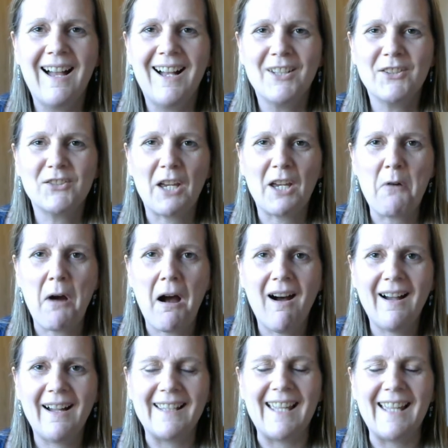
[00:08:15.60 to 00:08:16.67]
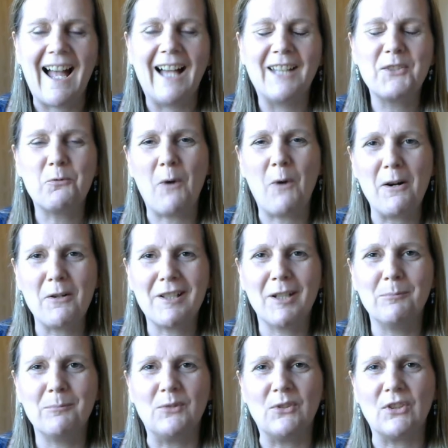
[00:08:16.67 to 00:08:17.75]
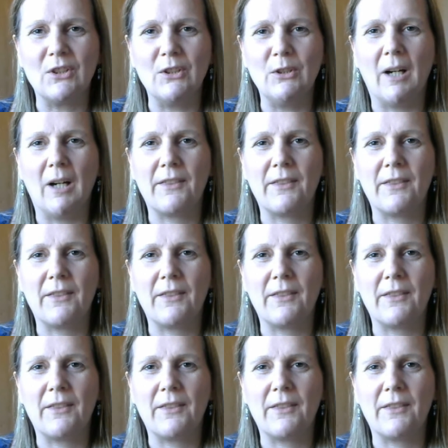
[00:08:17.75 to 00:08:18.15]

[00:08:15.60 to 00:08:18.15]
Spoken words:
So hi and welcome to,